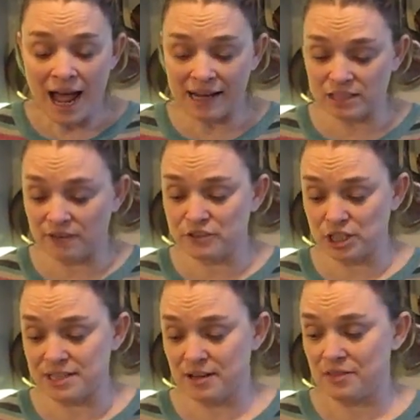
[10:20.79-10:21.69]
And I've
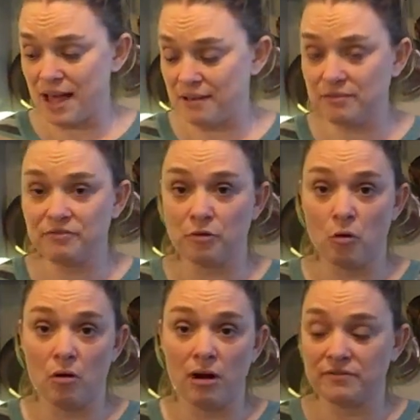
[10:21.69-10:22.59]
just done that for,